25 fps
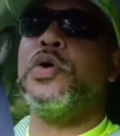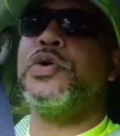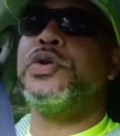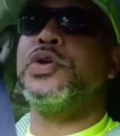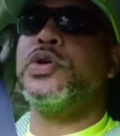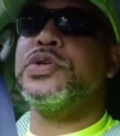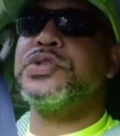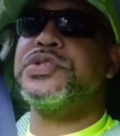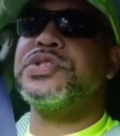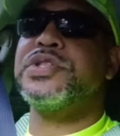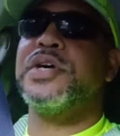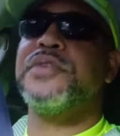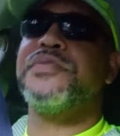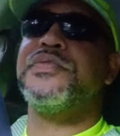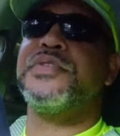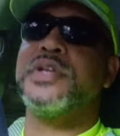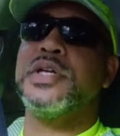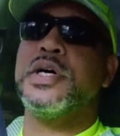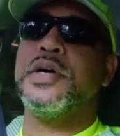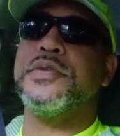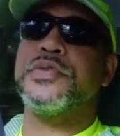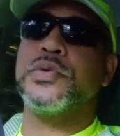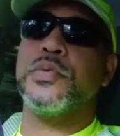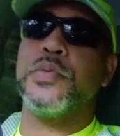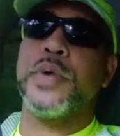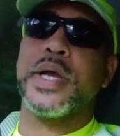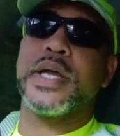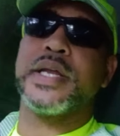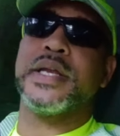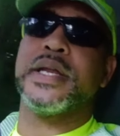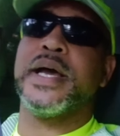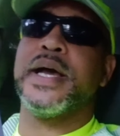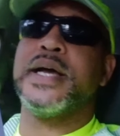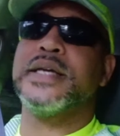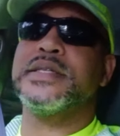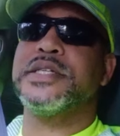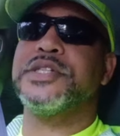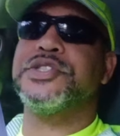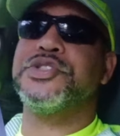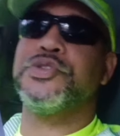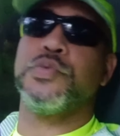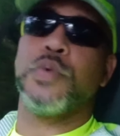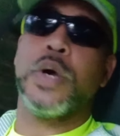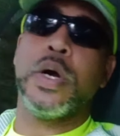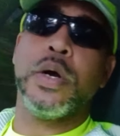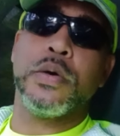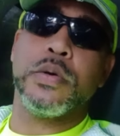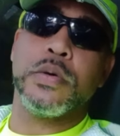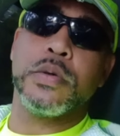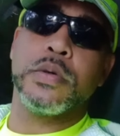your stuff enough to recognize that you're
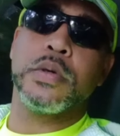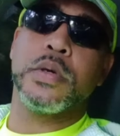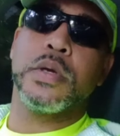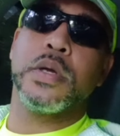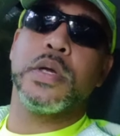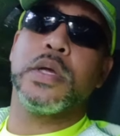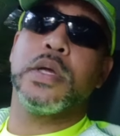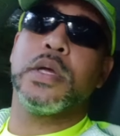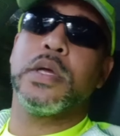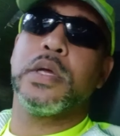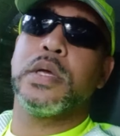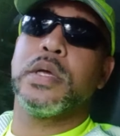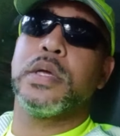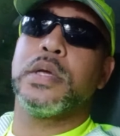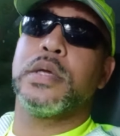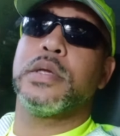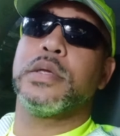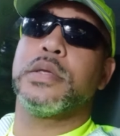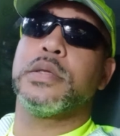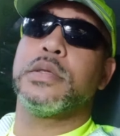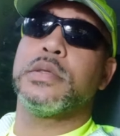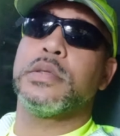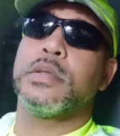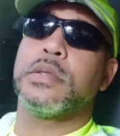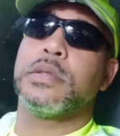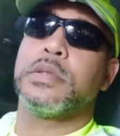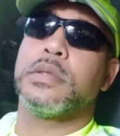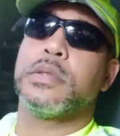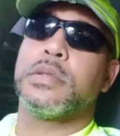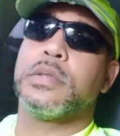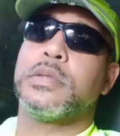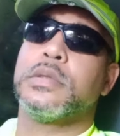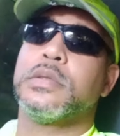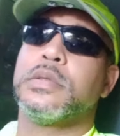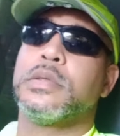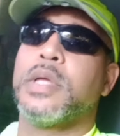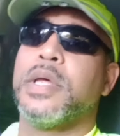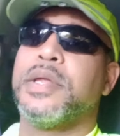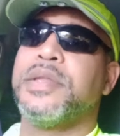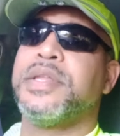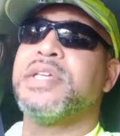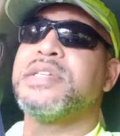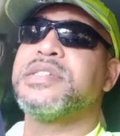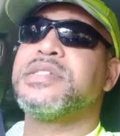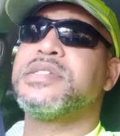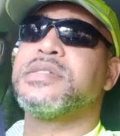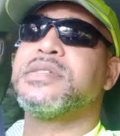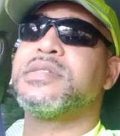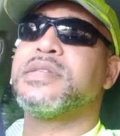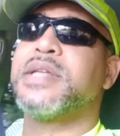wrong? That
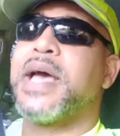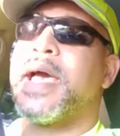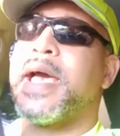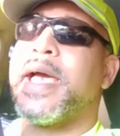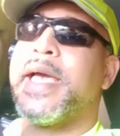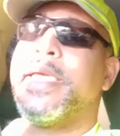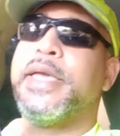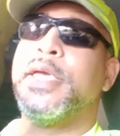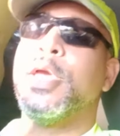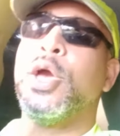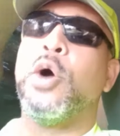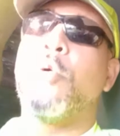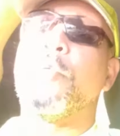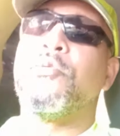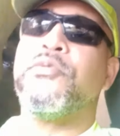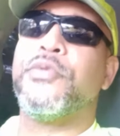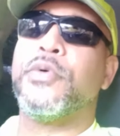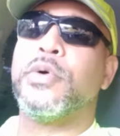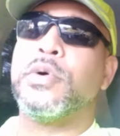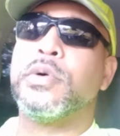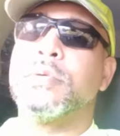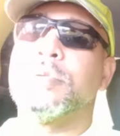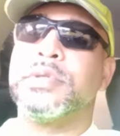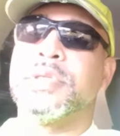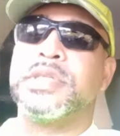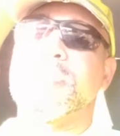this is not helpful.